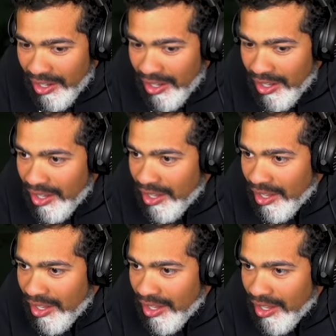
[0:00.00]
Yeah, that's
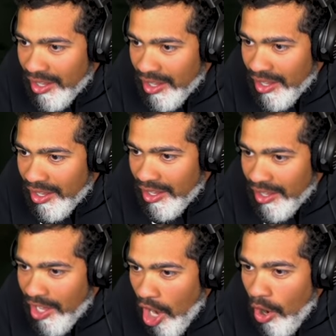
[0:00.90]
for damage.
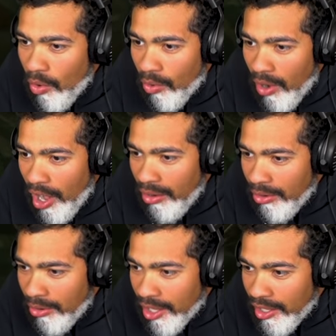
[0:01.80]
Oh.
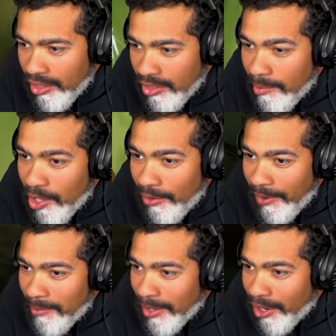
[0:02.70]
Oh. Okay. Let me go
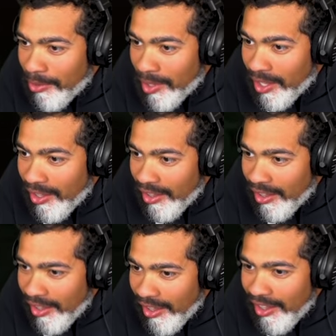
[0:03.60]
find yeah, Big Homie.
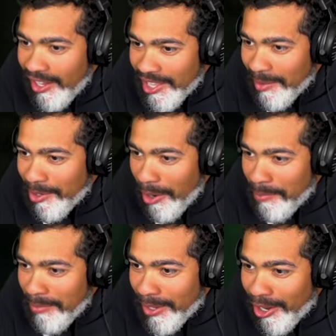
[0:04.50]
Yeah. Yeah. Yeah. Let me go
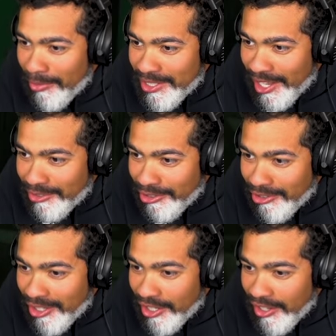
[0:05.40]
beat Big Homie's ass real
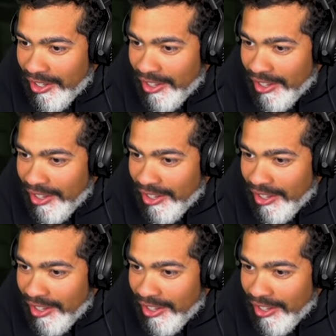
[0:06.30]
quick.